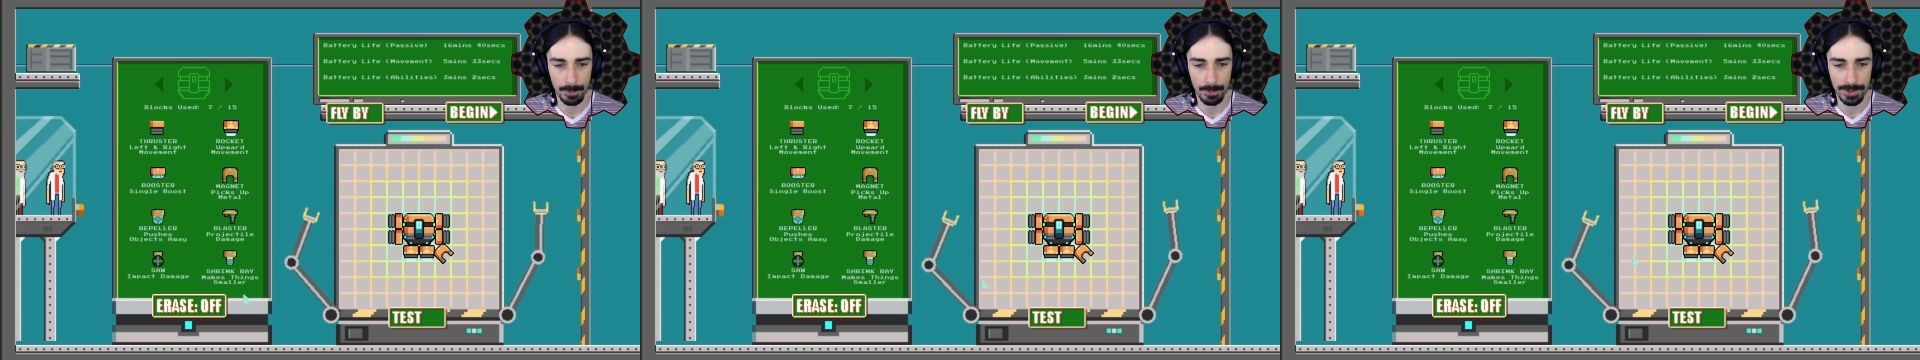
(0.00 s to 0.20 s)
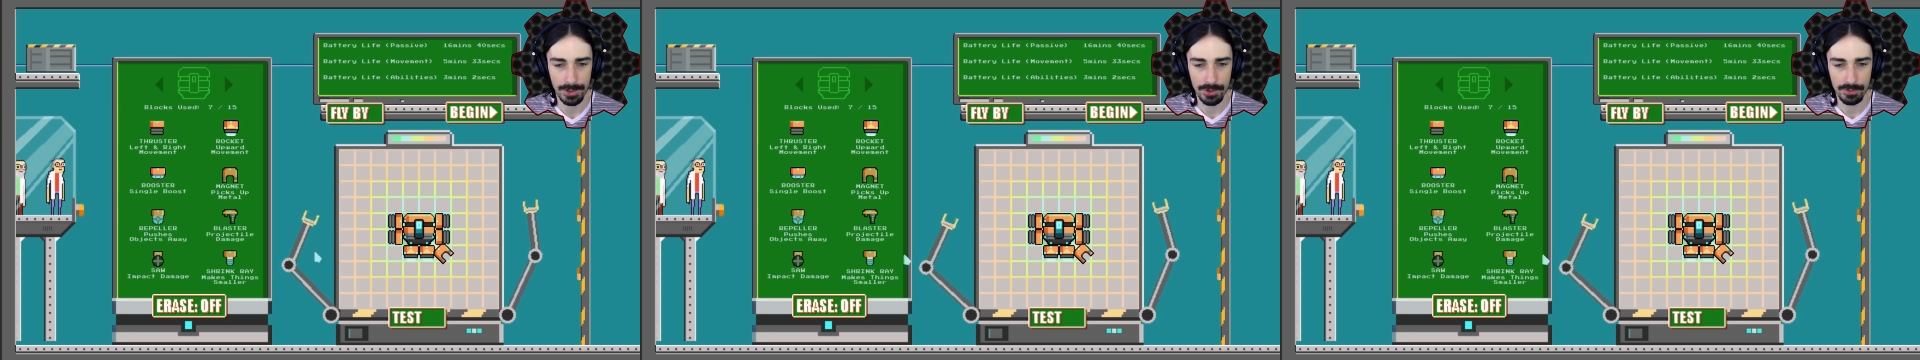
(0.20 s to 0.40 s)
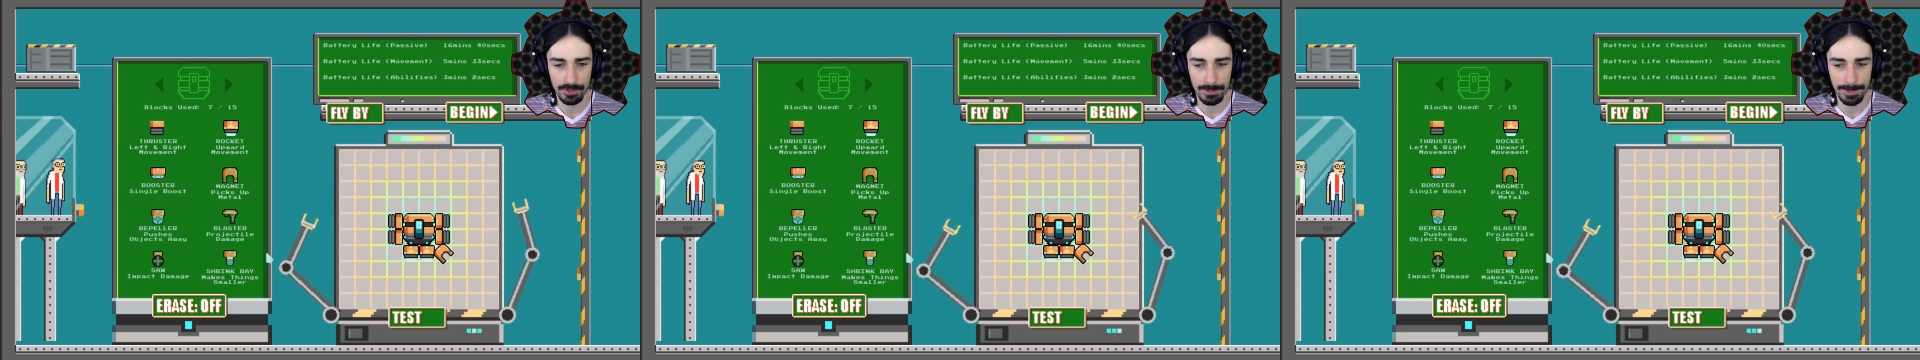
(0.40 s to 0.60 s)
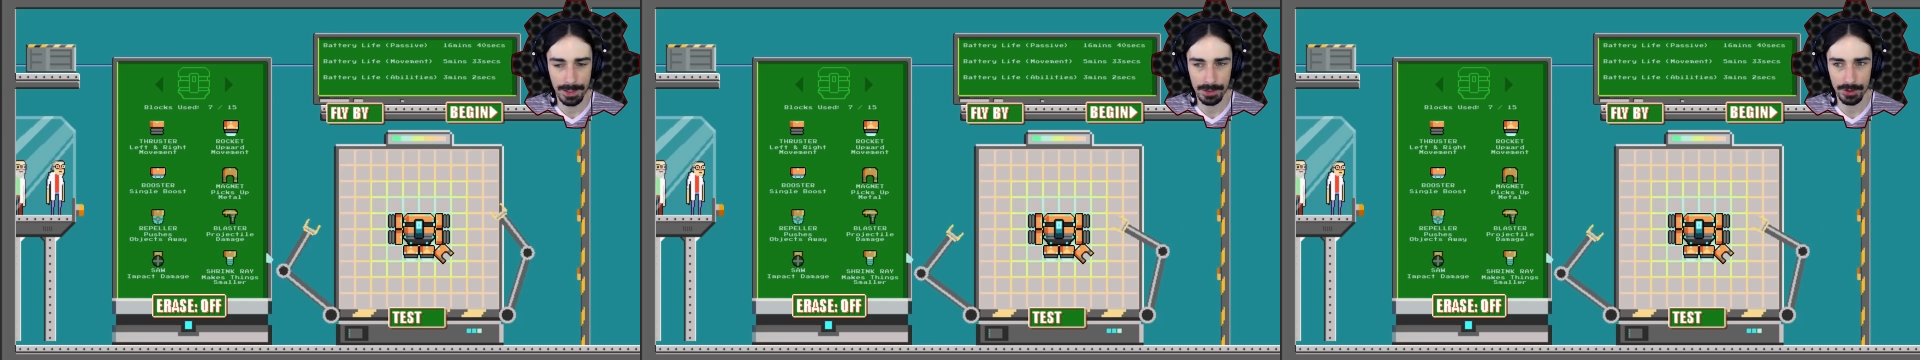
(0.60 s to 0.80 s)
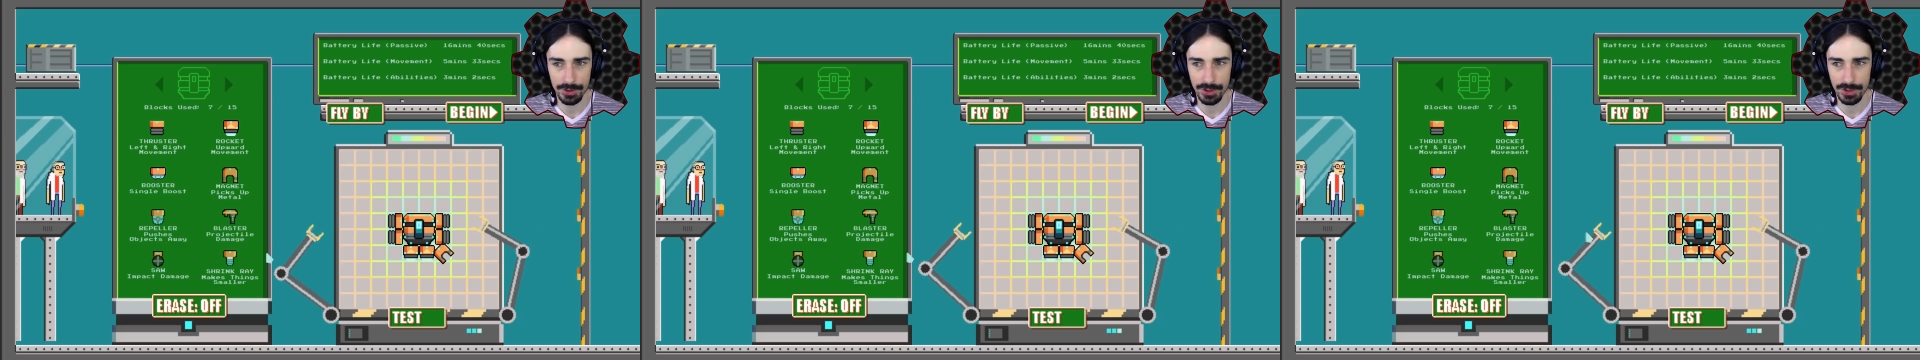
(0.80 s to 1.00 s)
want to use a
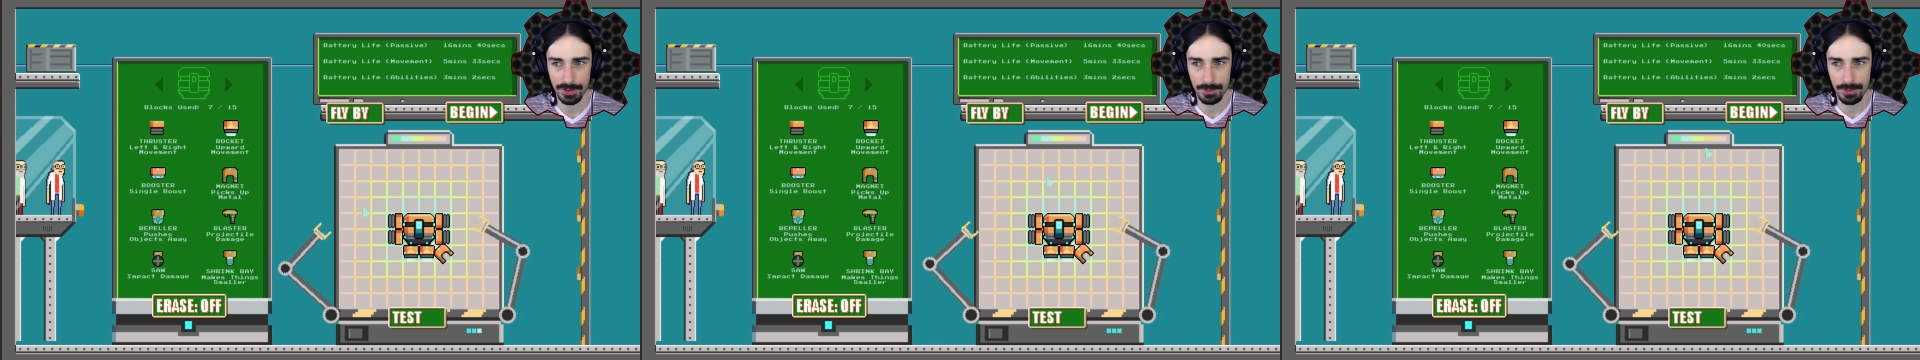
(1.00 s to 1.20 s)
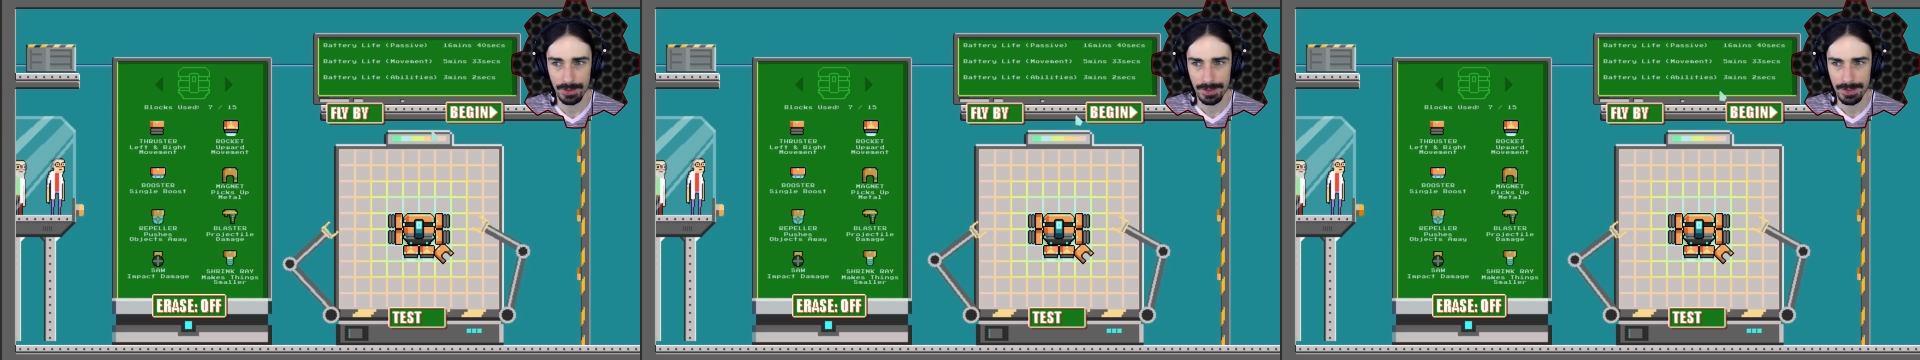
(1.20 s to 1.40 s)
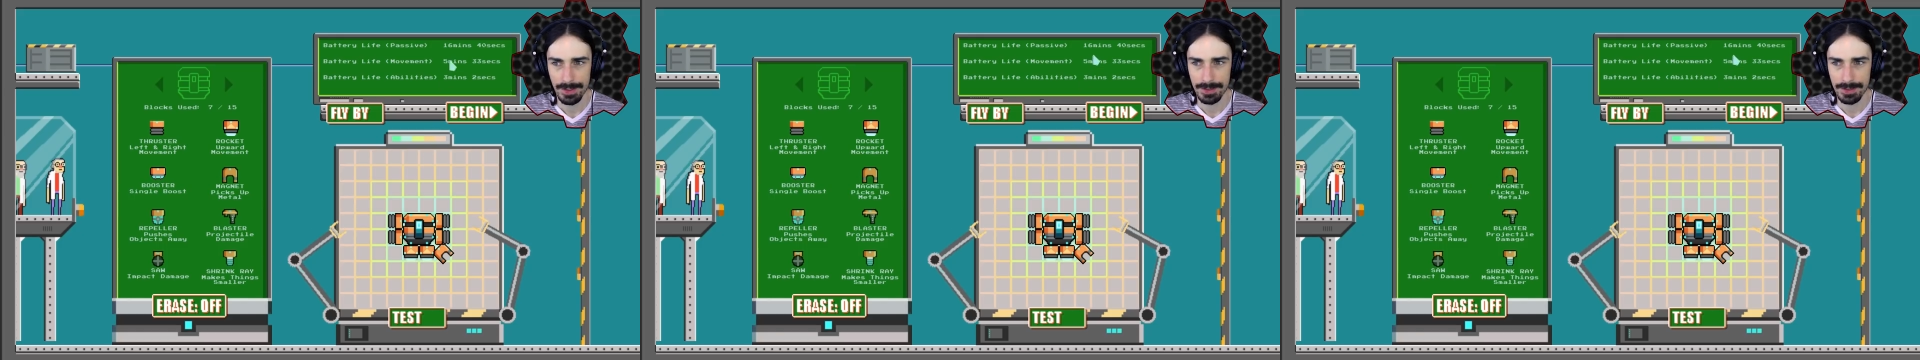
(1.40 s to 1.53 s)
repeller too?